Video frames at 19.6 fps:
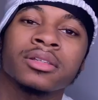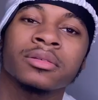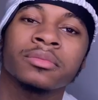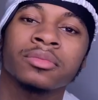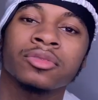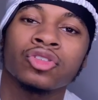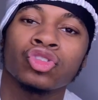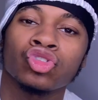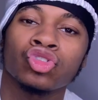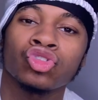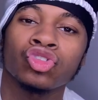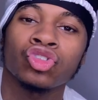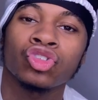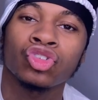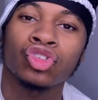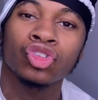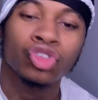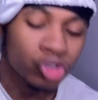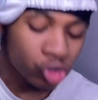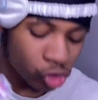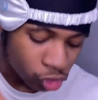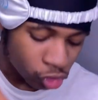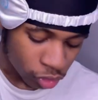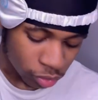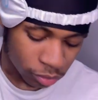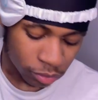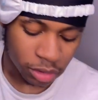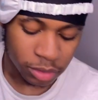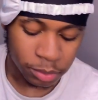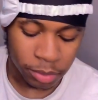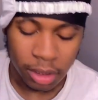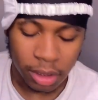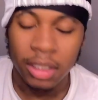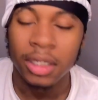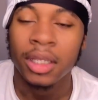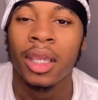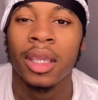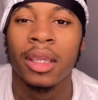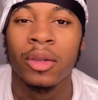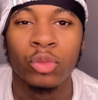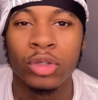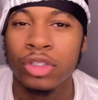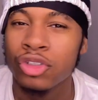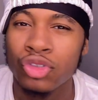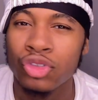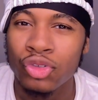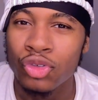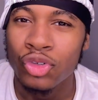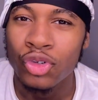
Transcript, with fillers: I'm too cool. Speedy gang, we too